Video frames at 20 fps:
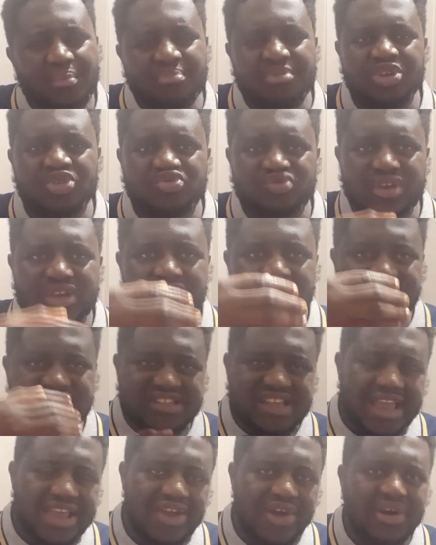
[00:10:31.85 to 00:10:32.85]
between
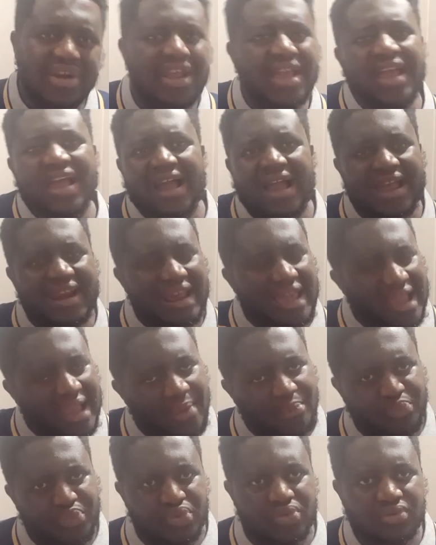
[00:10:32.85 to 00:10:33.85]
Zion and her
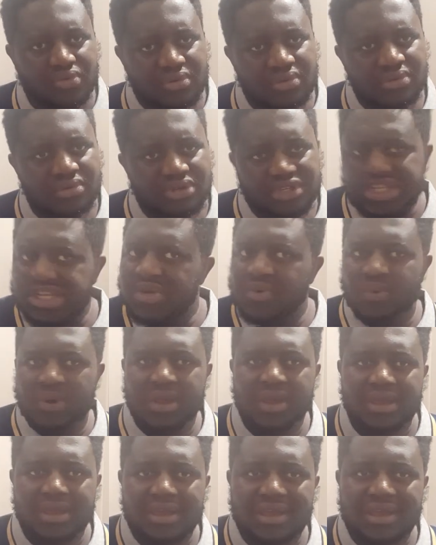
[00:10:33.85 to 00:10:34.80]
boo, Chinwe,